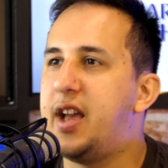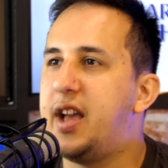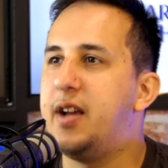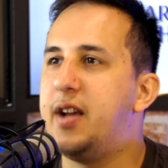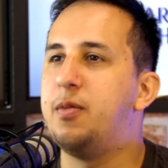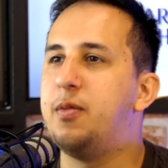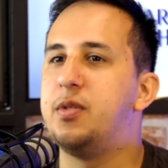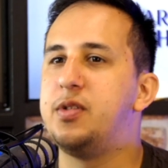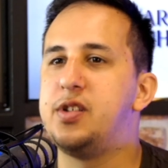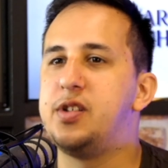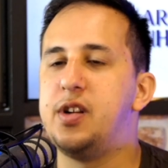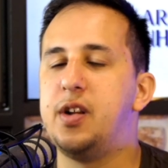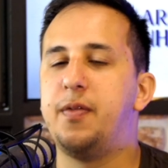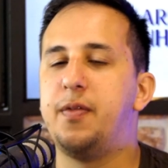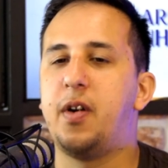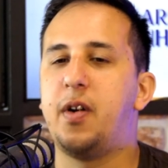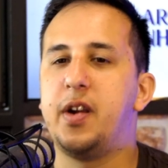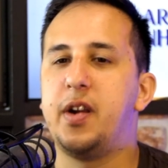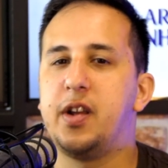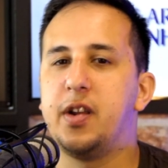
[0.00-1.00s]
it wasn't a
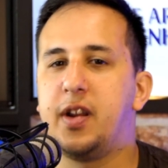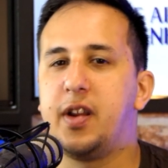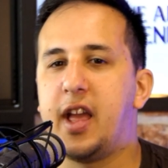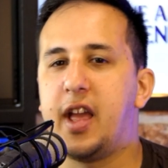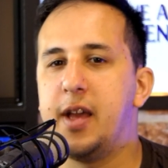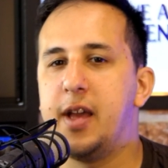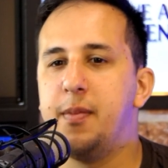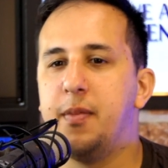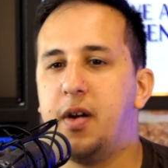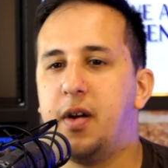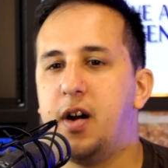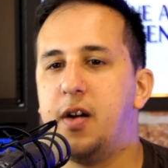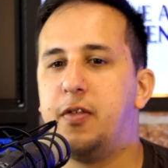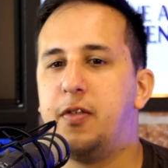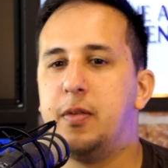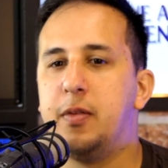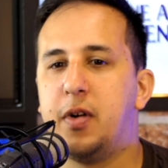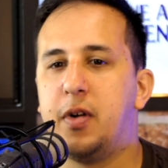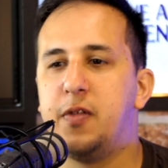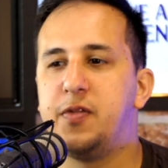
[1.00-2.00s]
very good game uh, from
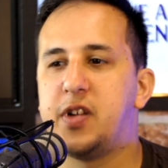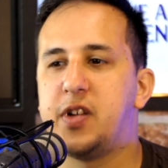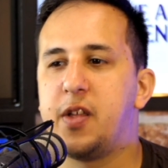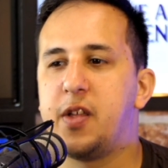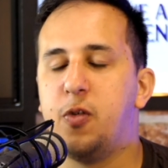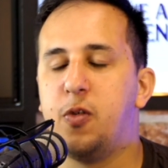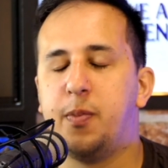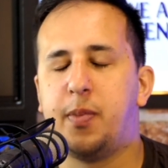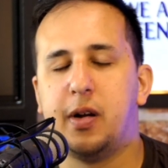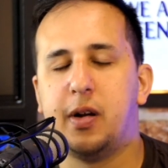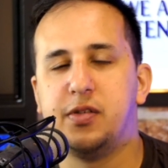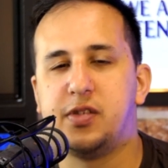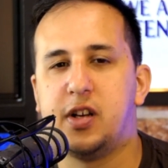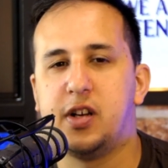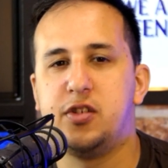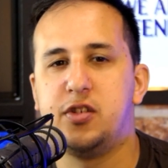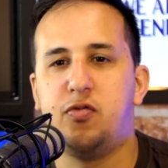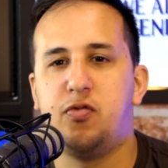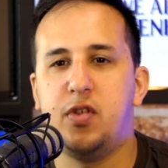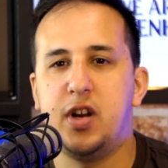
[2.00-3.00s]
both sides. I thought both sides
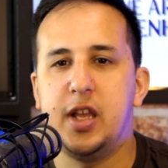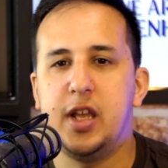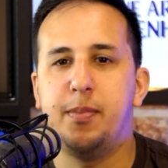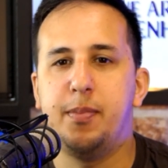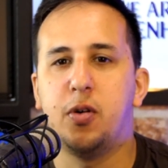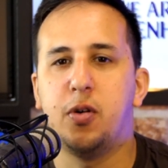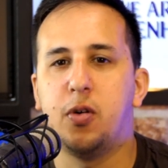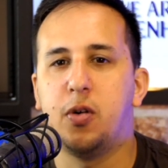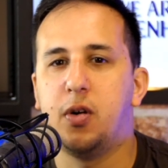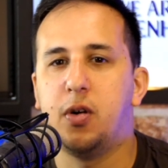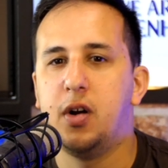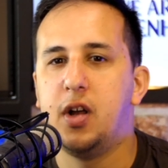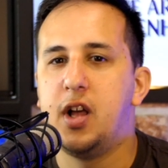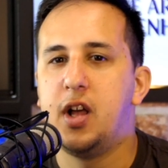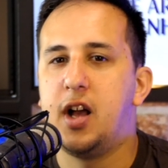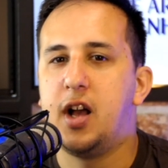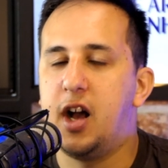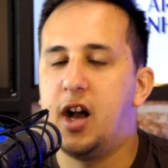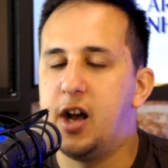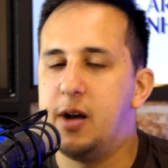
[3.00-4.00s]
were really poor.
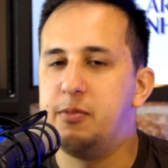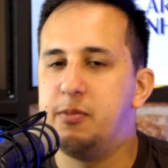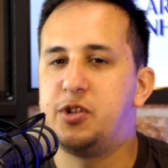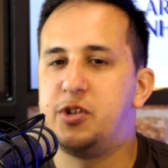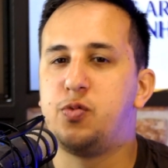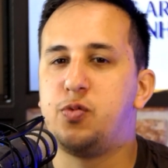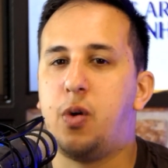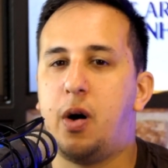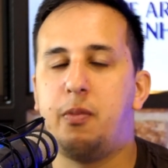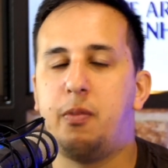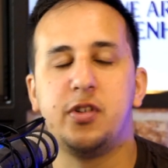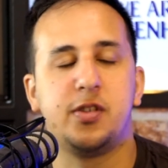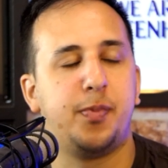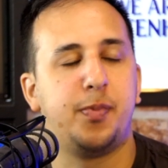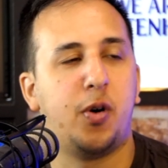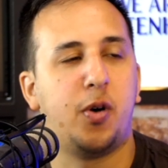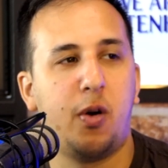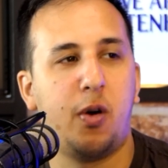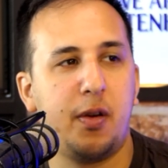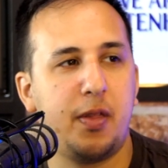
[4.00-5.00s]
Um, just one was
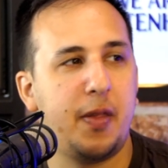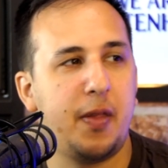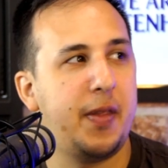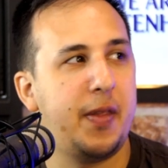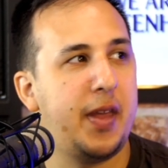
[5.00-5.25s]
poorer than the